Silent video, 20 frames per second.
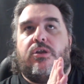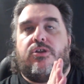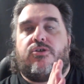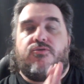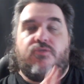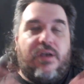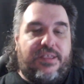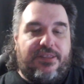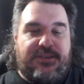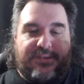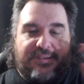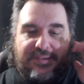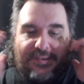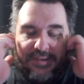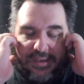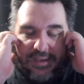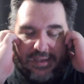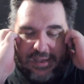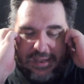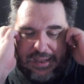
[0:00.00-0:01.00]
trust
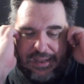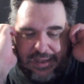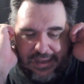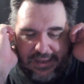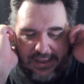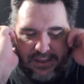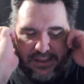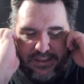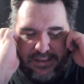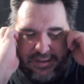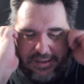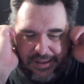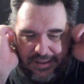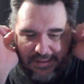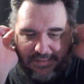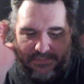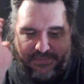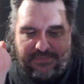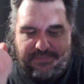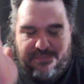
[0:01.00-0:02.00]

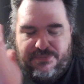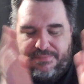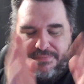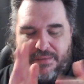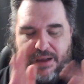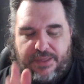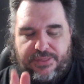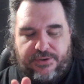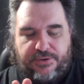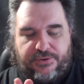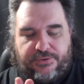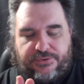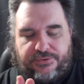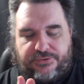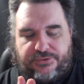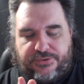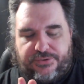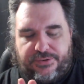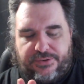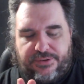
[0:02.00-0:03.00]

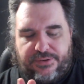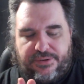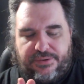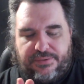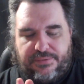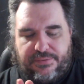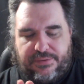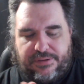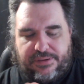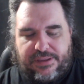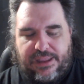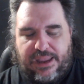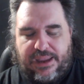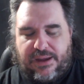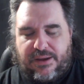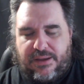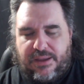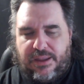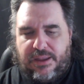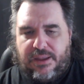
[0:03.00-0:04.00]
others? Like,
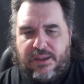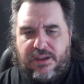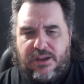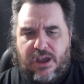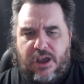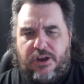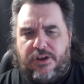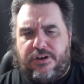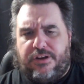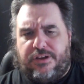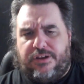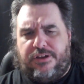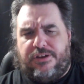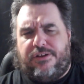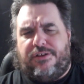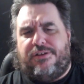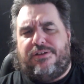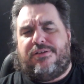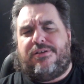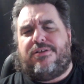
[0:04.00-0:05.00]
oh,
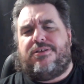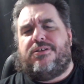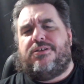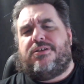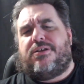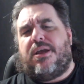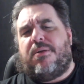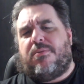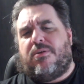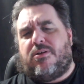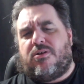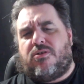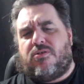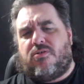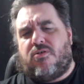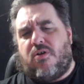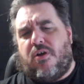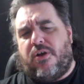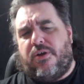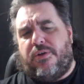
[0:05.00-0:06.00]
you come
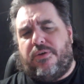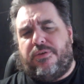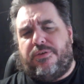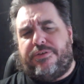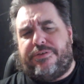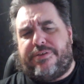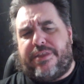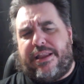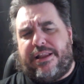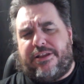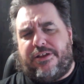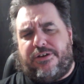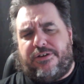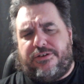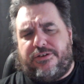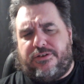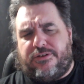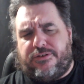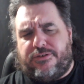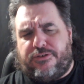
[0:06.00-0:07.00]
across like
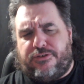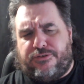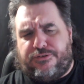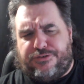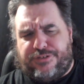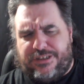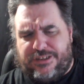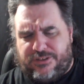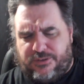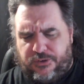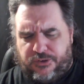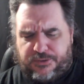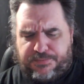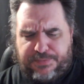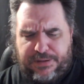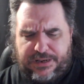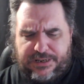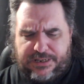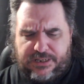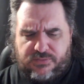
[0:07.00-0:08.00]
there's these new
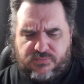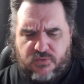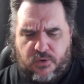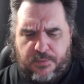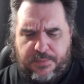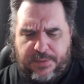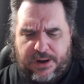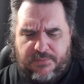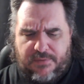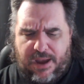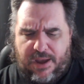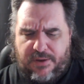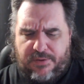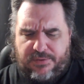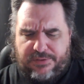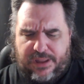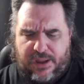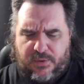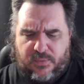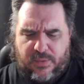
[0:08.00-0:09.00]
species roaming around.
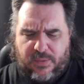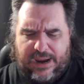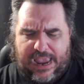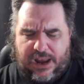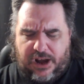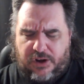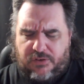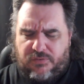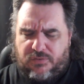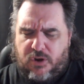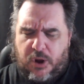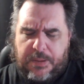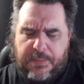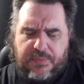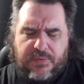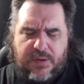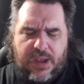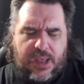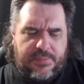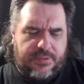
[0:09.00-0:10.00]
Like, we got our own
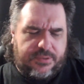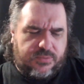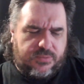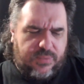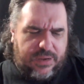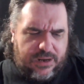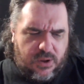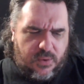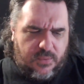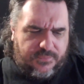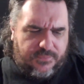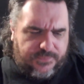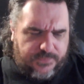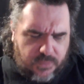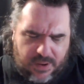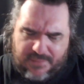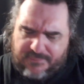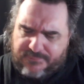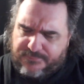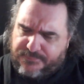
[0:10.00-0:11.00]
problems. We don't
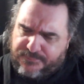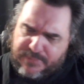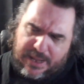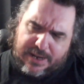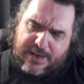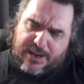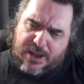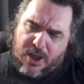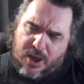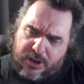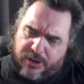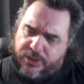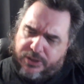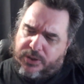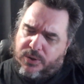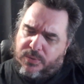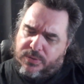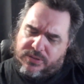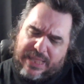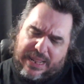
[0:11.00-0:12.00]
want fuck on
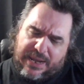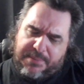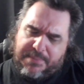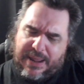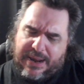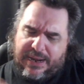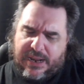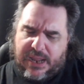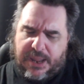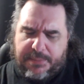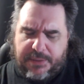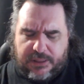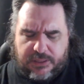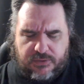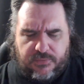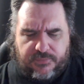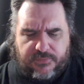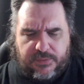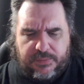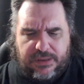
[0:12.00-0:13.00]
with anybody coming
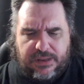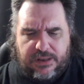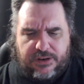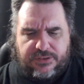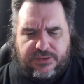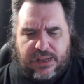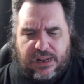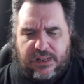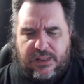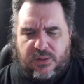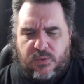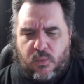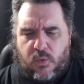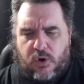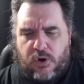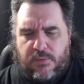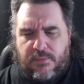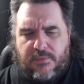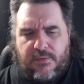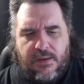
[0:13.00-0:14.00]
through from the other side of the
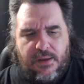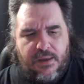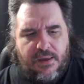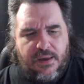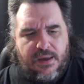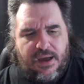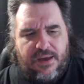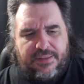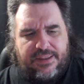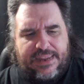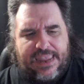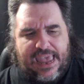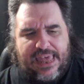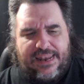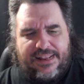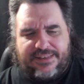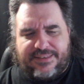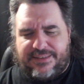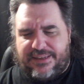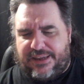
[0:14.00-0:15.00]
world of the
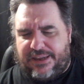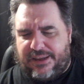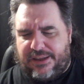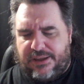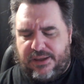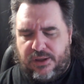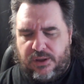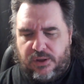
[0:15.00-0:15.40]
galaxy.